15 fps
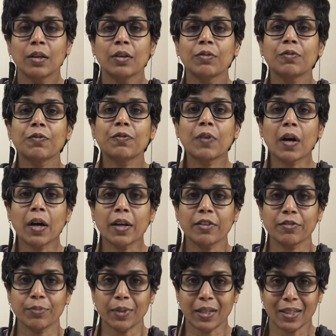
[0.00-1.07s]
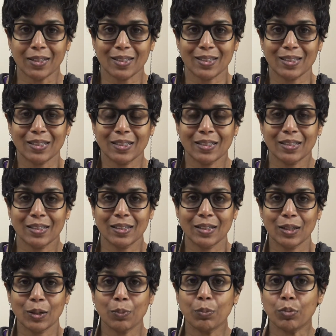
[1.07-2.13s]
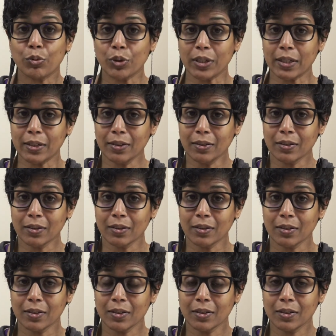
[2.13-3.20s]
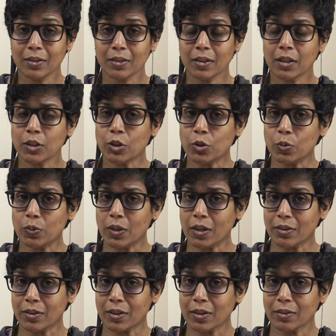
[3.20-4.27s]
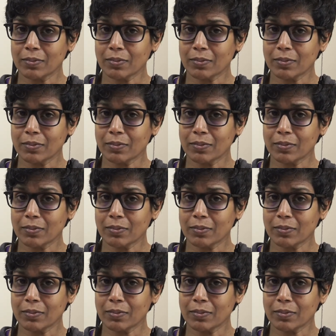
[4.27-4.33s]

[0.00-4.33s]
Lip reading: 5 minutes. Breathe and do nothing.